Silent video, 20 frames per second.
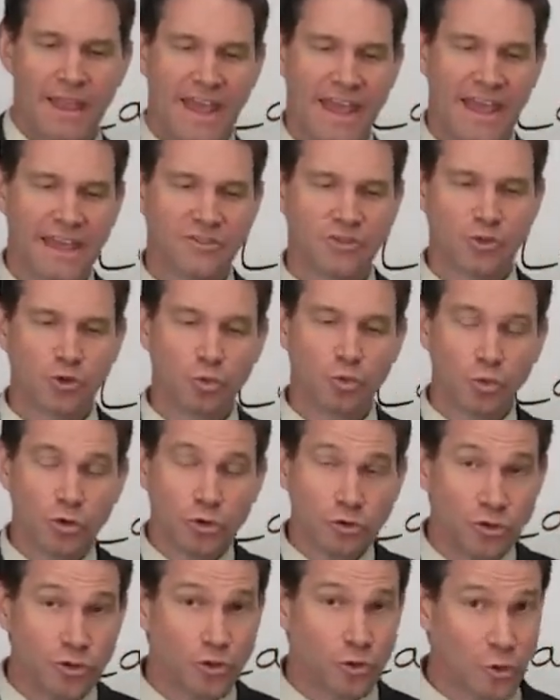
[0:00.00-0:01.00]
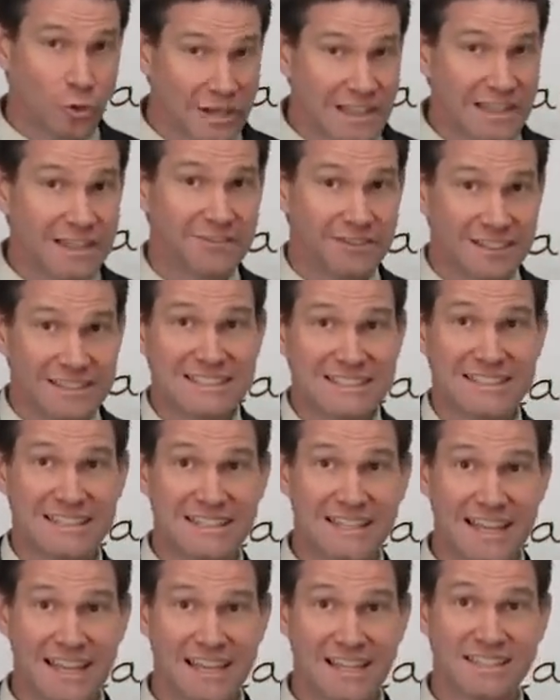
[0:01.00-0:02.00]
And the world that we live in
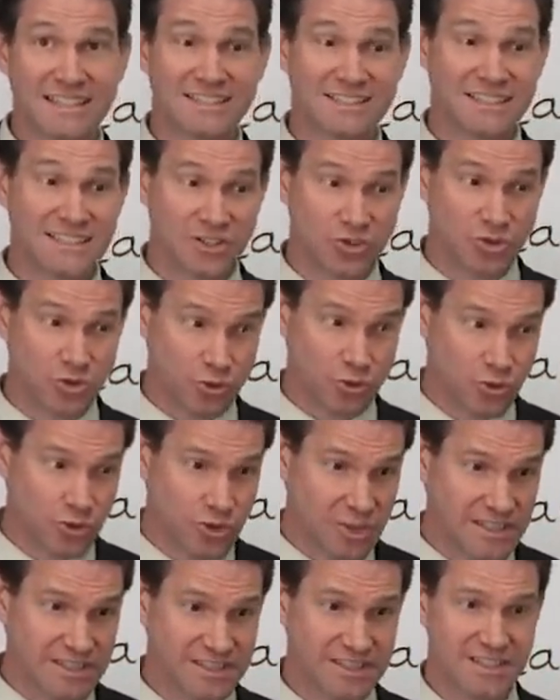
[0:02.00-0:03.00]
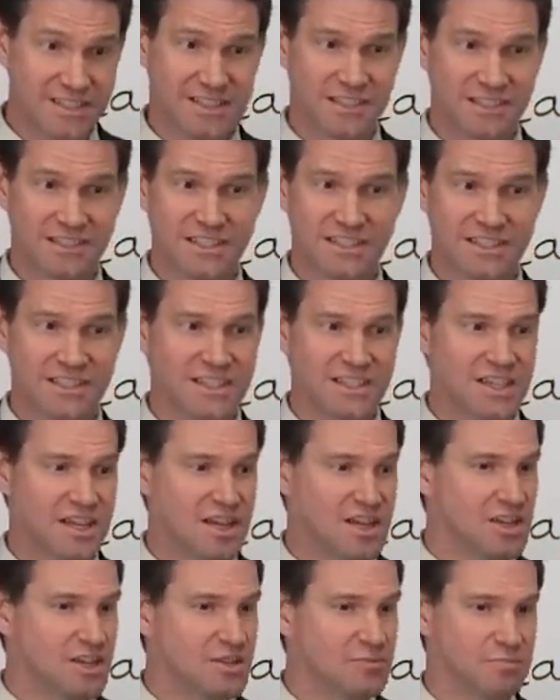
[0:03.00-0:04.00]
today is increasingly
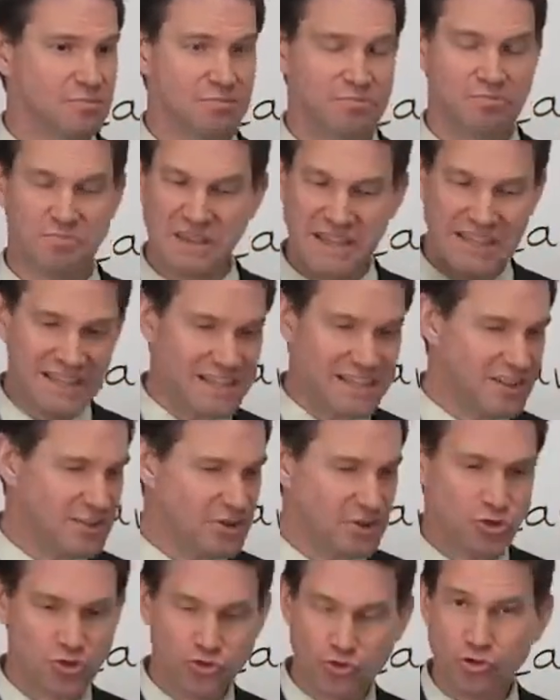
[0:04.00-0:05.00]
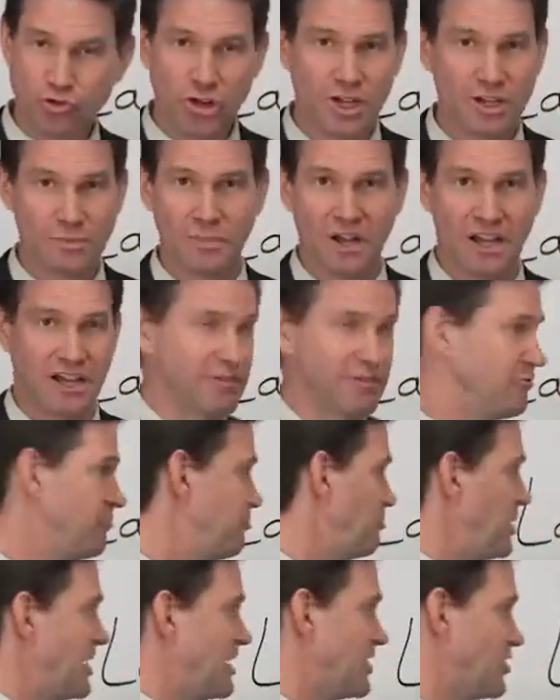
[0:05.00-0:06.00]
beating the drum
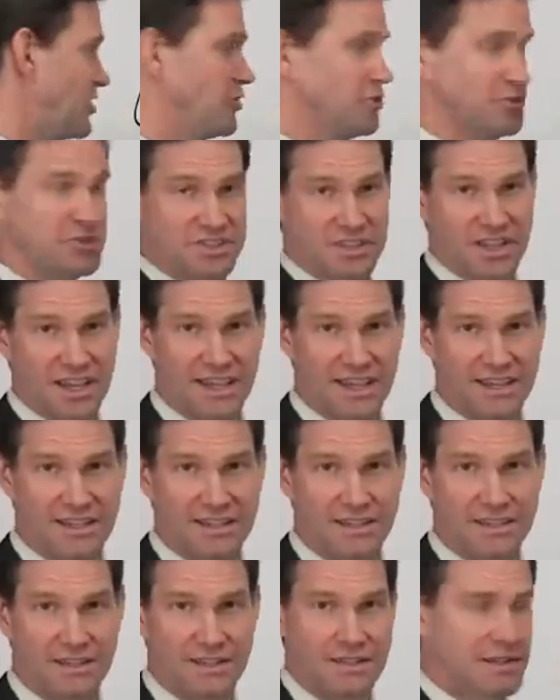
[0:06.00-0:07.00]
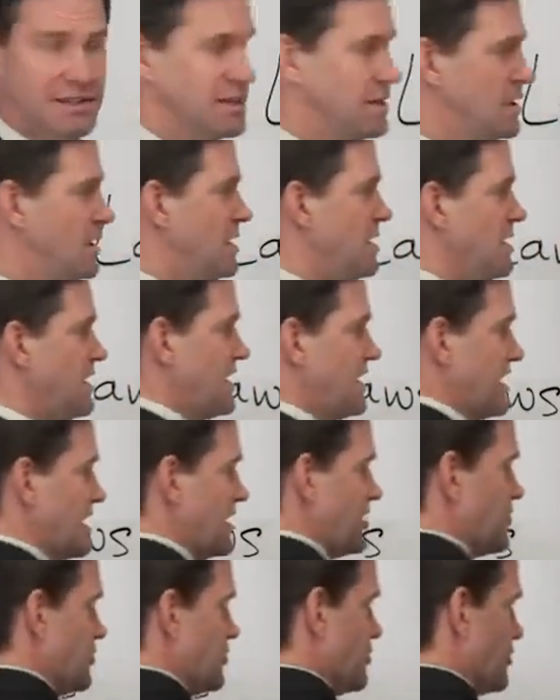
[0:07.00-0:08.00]
of pick your side.
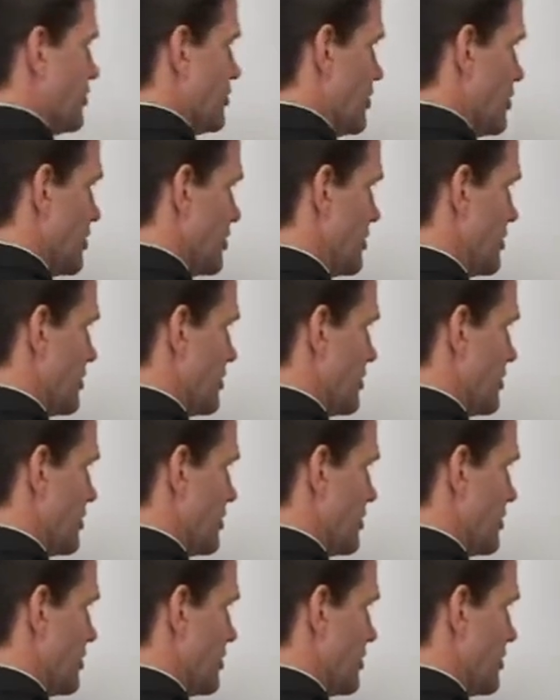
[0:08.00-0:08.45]
Either